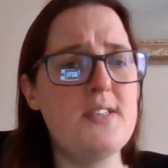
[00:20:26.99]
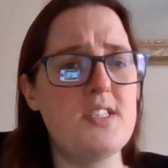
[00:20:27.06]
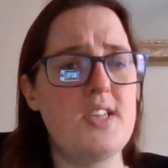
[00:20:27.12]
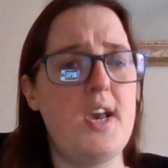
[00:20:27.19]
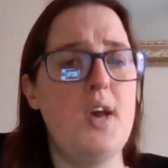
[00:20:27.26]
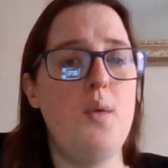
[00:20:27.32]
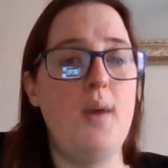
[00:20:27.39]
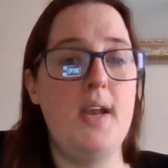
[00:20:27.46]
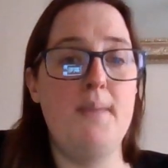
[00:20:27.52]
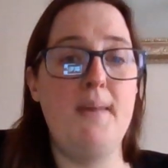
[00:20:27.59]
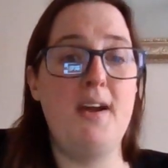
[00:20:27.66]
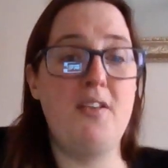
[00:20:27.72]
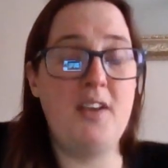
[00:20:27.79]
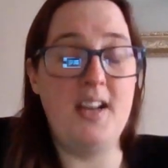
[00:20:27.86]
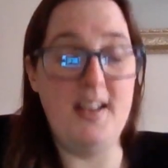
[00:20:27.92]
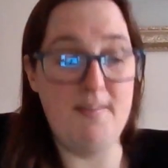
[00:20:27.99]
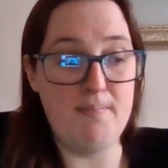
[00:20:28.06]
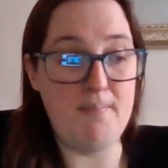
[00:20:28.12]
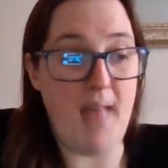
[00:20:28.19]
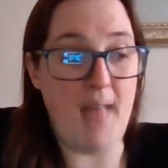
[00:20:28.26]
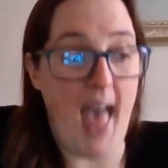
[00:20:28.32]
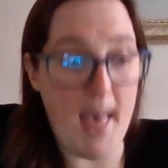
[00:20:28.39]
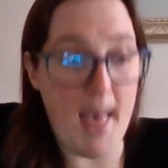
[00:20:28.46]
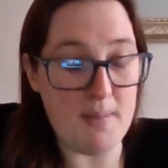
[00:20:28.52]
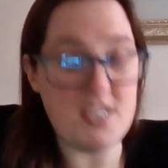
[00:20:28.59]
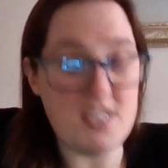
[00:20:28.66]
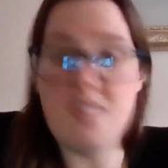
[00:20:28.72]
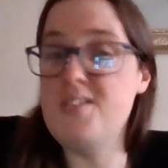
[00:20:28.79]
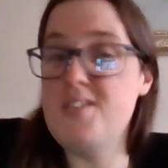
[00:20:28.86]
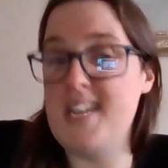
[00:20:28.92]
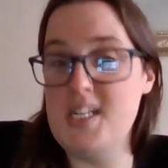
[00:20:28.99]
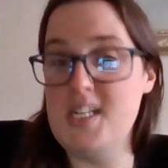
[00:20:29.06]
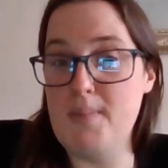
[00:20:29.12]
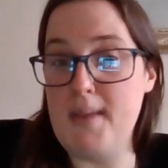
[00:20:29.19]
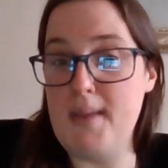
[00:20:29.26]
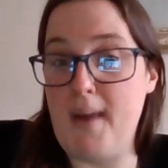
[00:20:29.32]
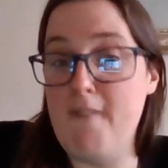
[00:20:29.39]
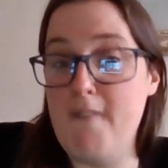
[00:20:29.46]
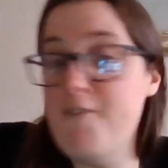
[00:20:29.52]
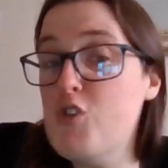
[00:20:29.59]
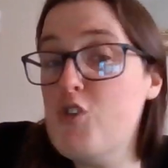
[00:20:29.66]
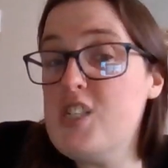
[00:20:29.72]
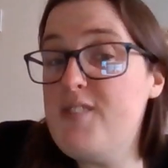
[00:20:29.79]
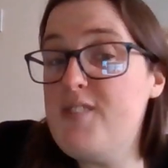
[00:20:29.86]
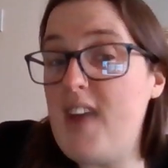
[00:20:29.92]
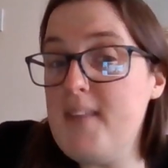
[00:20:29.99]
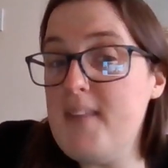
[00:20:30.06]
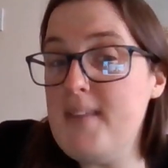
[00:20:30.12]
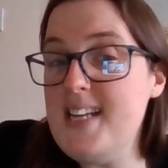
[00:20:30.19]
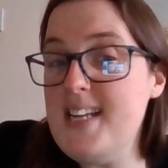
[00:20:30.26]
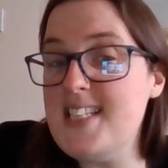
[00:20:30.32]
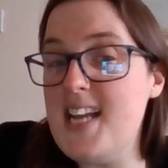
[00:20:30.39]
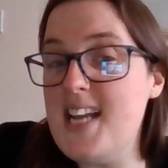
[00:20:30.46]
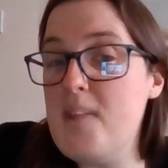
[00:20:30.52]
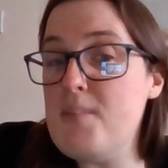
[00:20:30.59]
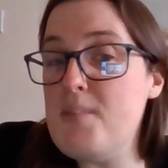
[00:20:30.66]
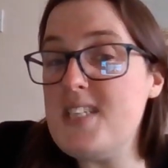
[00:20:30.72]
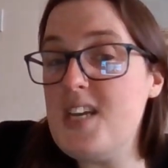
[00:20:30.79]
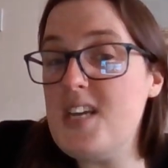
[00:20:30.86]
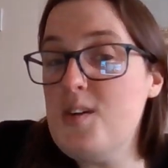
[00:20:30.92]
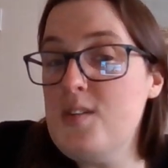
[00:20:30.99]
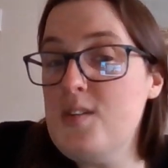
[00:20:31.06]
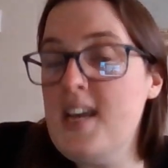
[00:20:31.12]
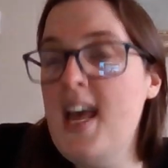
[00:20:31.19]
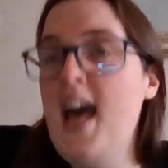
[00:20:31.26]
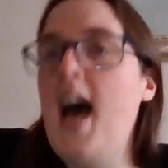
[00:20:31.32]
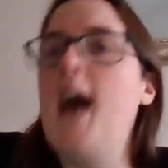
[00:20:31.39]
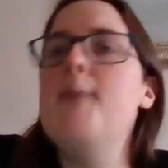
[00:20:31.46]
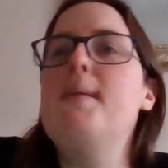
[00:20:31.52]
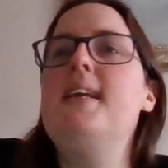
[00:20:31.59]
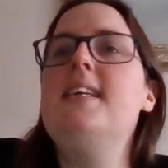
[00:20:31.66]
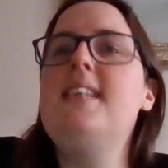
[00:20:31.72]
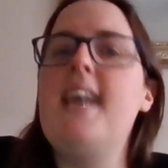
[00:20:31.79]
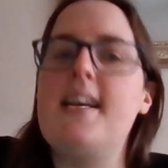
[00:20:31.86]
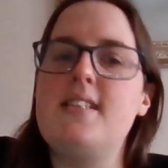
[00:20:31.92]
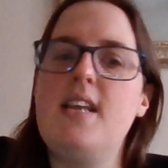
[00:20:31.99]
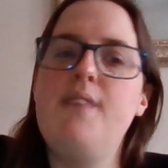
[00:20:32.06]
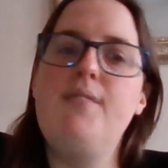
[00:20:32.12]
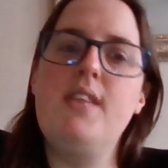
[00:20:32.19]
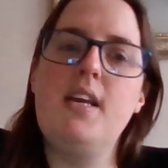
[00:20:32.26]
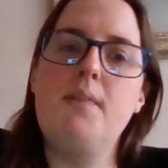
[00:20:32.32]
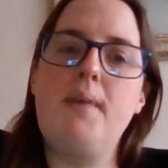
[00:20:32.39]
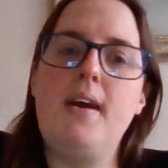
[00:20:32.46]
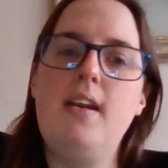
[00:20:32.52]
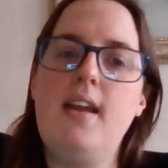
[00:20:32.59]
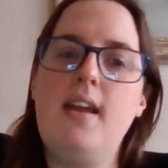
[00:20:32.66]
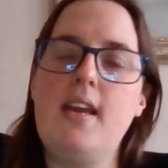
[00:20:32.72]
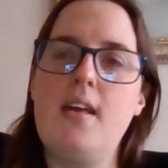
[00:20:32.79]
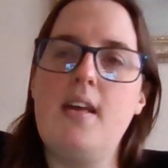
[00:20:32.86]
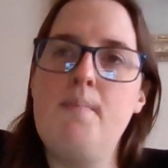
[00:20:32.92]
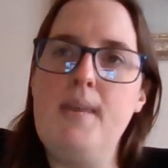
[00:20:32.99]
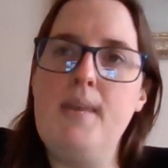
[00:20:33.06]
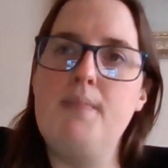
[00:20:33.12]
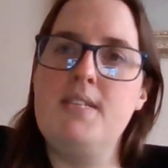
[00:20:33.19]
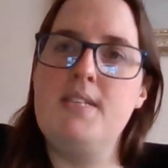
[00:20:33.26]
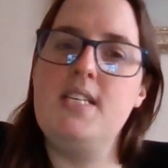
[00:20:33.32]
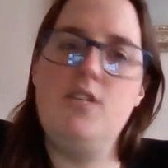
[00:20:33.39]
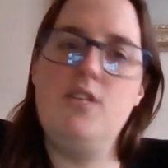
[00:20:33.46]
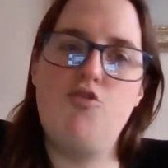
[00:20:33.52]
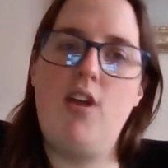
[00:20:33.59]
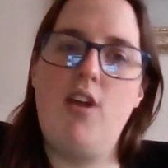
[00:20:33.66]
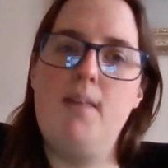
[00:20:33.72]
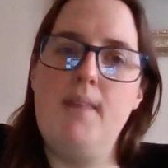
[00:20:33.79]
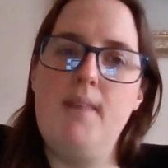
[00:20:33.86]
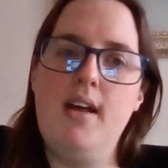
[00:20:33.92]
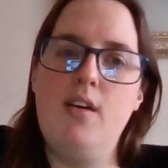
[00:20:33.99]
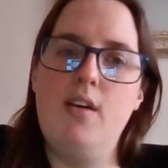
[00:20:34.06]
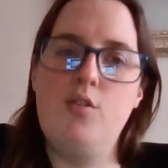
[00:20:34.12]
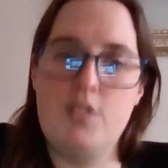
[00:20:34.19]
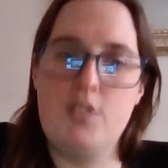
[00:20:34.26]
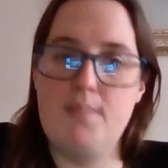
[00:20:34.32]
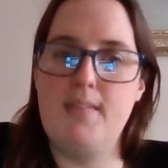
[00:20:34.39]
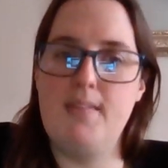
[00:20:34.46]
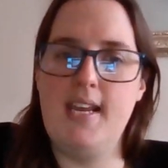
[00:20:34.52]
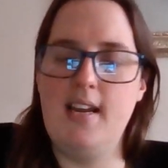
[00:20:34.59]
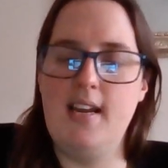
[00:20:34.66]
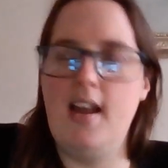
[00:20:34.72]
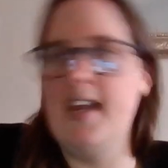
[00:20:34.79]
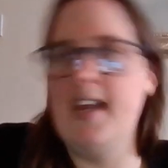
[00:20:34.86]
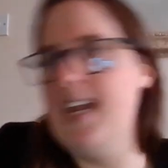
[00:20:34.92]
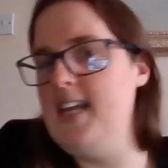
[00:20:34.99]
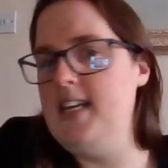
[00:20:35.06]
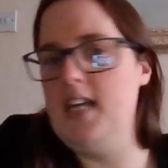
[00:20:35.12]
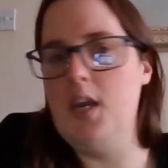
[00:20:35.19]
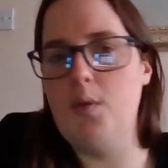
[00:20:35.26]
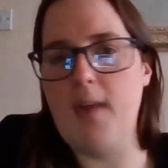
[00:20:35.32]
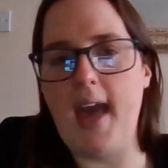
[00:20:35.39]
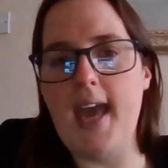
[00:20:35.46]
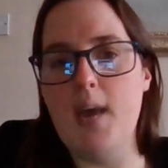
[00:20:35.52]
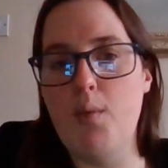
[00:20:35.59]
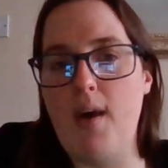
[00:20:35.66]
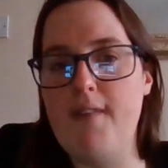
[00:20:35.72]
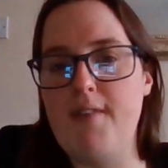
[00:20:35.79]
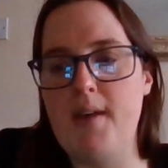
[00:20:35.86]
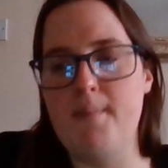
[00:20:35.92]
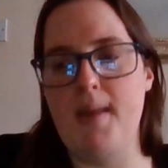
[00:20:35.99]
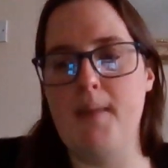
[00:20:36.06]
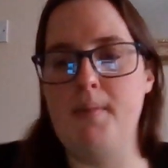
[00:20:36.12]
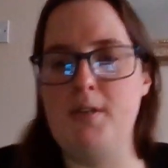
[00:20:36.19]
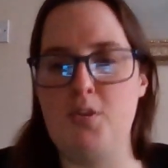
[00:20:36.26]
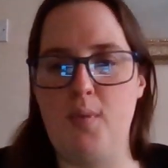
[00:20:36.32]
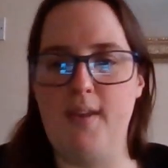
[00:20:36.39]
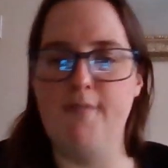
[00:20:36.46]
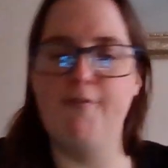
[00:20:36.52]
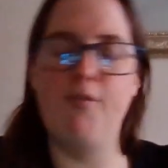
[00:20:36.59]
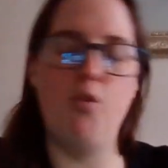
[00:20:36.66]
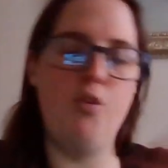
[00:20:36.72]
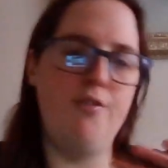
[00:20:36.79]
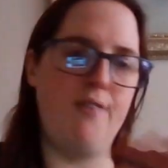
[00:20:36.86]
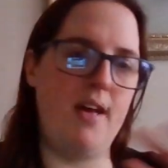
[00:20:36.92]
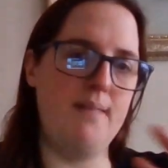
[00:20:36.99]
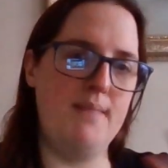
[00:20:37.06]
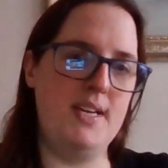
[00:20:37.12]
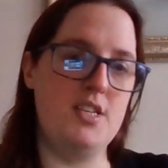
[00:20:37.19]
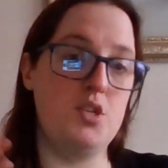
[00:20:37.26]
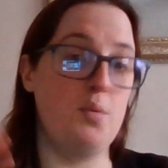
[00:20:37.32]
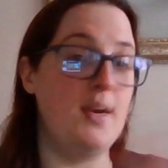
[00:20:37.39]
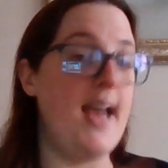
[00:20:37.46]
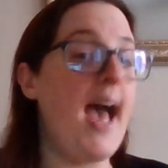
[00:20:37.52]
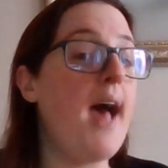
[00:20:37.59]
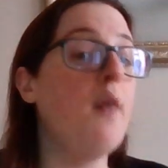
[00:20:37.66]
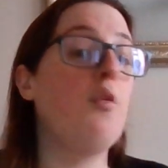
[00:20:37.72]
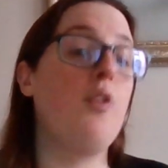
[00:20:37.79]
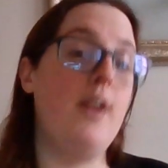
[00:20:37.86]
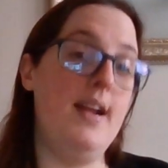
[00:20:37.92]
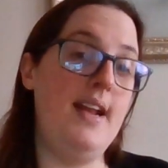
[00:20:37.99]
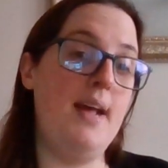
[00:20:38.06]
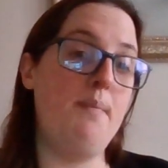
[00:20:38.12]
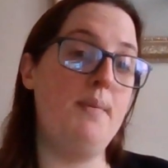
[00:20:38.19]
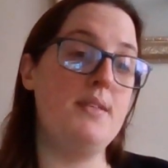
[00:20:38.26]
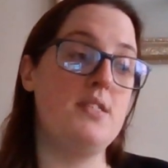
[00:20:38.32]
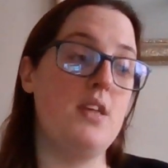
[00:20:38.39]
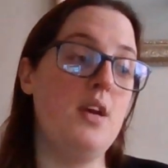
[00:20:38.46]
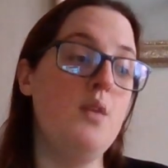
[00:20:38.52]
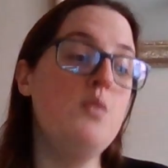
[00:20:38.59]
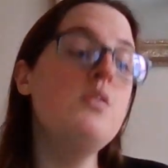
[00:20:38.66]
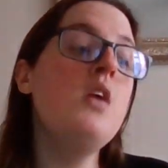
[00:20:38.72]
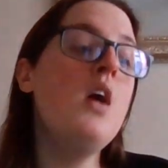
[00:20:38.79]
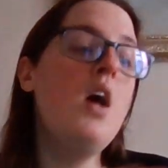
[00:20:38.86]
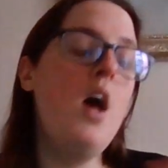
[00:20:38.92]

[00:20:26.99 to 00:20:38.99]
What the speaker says: So an American episodes tend to be about 45 minutes an episode. I mean, yes, if you think about like a BBC drama or something like in the UK, whatever, maybe between 45 minutes to an hour an episode.